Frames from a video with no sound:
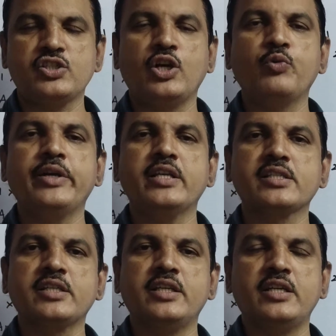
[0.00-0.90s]
now we
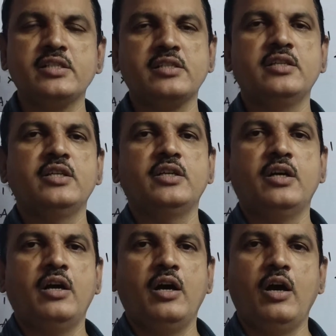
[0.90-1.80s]
discussed
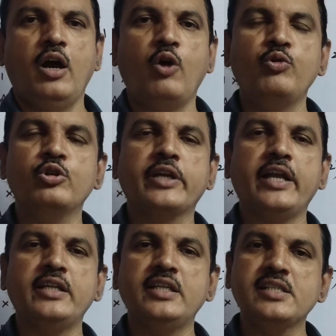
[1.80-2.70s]
how you
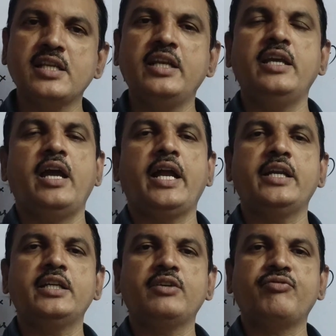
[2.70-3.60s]
can easily
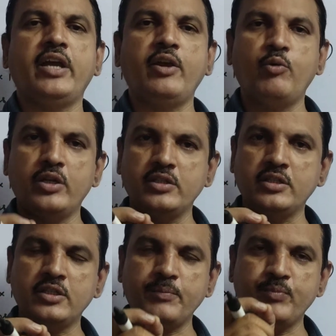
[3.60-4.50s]
identify
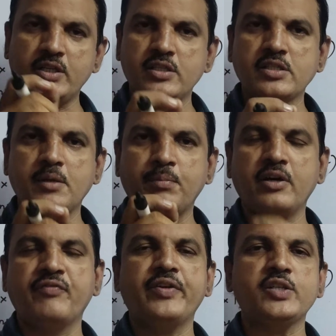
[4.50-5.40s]
whether it is a
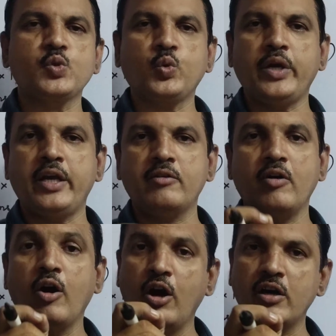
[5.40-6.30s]
perfect square
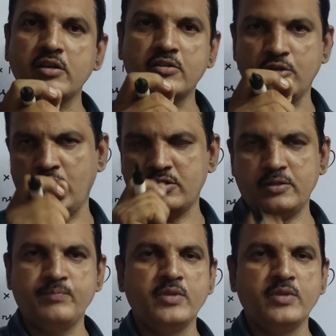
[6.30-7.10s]
or not.